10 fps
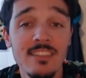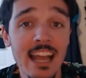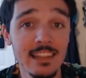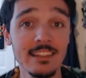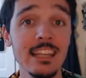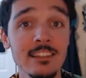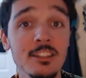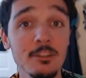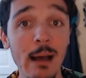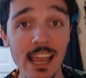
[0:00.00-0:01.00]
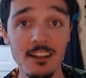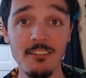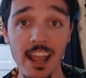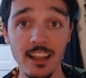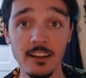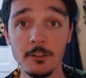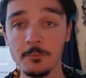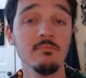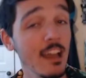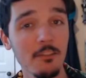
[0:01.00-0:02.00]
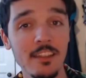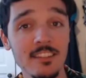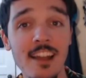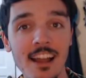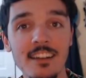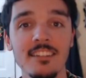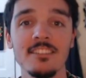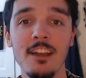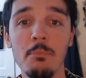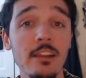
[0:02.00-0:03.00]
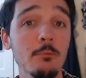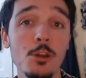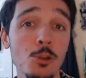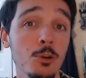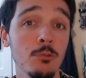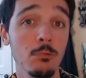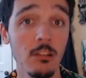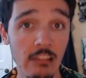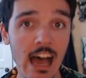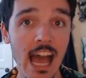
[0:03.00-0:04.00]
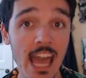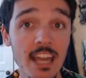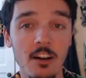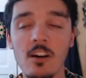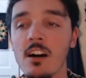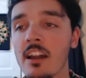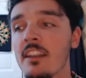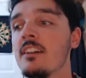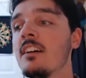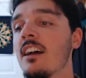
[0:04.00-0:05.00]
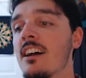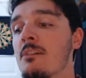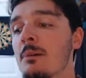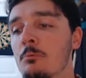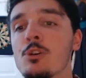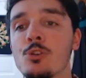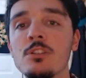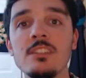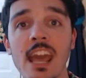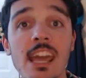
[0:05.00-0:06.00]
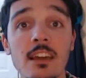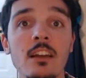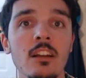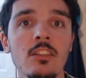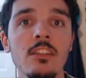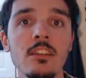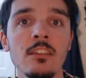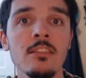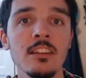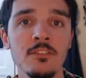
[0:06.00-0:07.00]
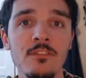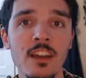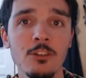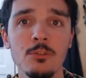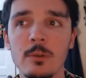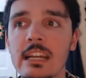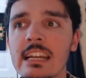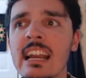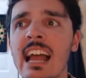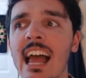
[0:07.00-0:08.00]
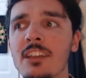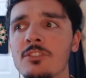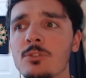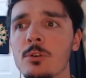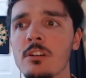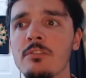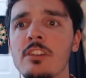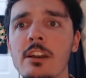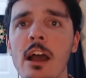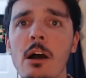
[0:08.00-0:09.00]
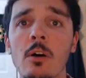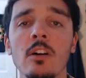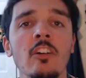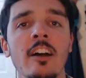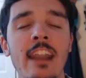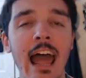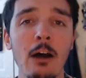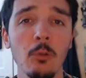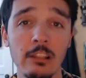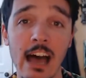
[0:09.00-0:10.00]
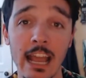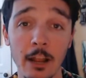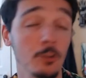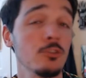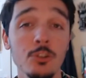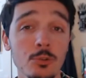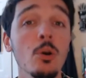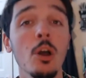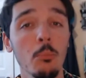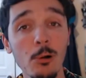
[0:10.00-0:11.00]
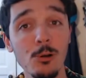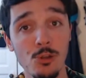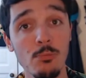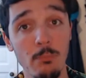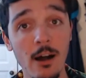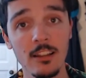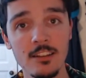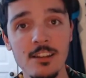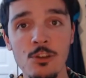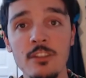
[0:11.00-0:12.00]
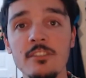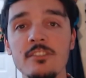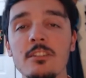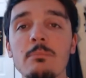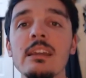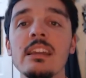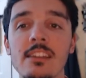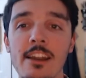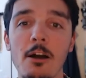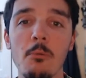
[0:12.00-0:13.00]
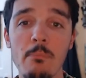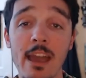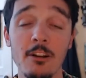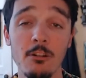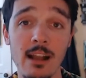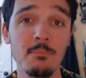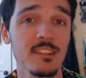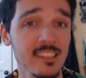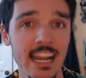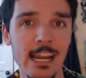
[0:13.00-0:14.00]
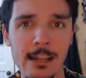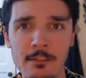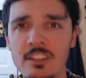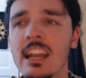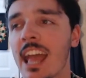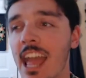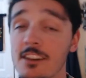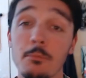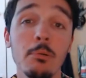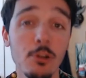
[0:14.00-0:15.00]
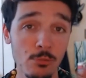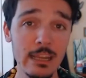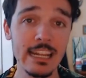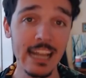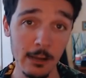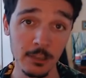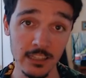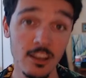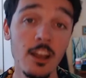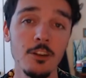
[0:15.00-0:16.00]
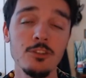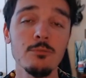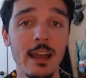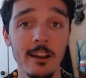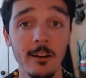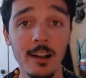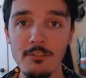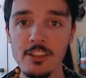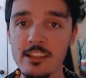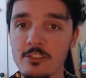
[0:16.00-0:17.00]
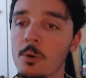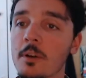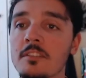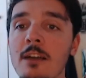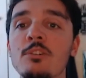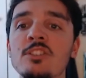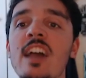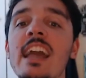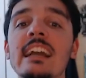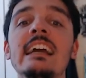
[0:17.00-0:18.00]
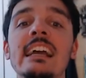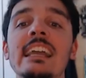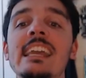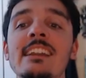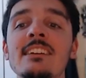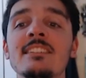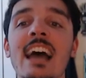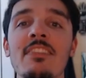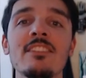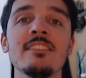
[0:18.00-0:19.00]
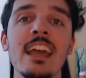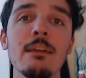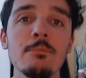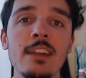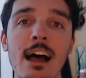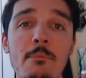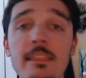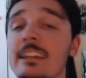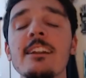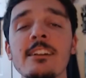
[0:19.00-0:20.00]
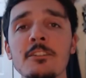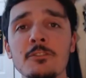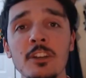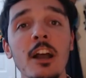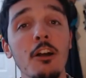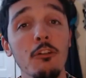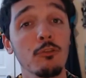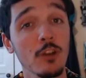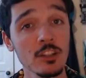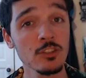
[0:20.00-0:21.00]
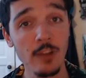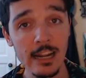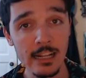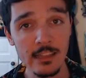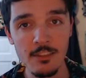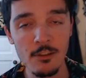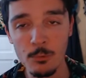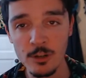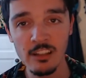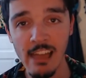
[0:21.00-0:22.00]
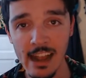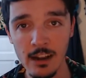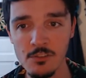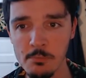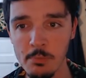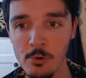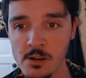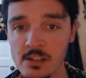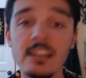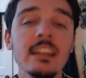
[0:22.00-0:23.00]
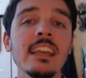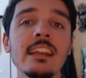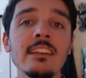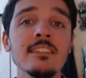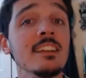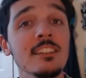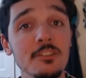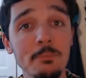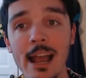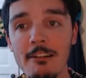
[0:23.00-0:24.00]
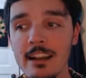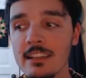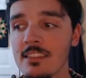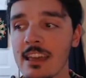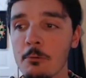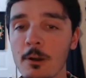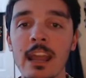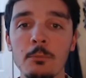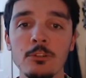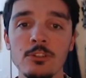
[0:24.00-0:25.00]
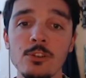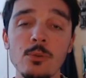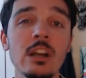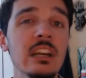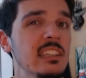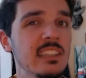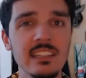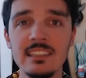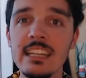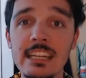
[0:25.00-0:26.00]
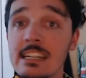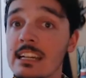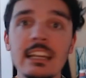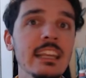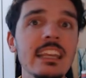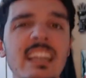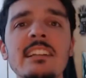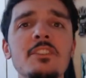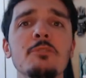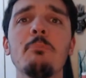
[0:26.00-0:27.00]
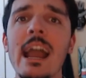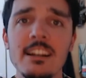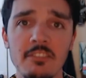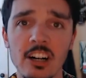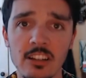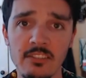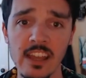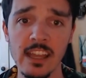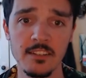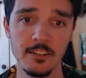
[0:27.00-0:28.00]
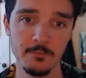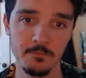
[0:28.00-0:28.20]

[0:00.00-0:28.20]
That's inspiring. Now, that's not something we should rely on, and we should take this victory as sort of, you know, an outlier to push politicians to be, you know, better representatives and to push media outlets to better cover these stories. I'm just saying it is at the same time that it is frustrating that there was a lack of support, it is inspiring that they were able to succeed in spite of all of it.